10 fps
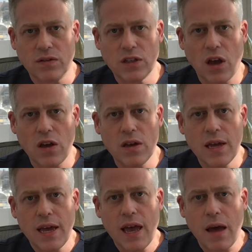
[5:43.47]
So
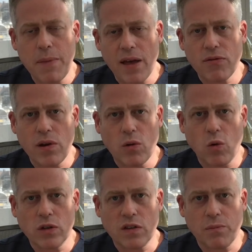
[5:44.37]
about
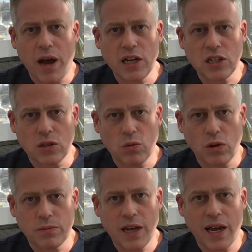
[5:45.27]
3/4 of patients will
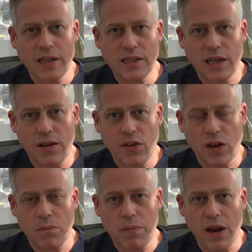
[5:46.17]
obtain
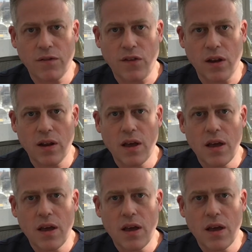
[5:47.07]
significant benefit,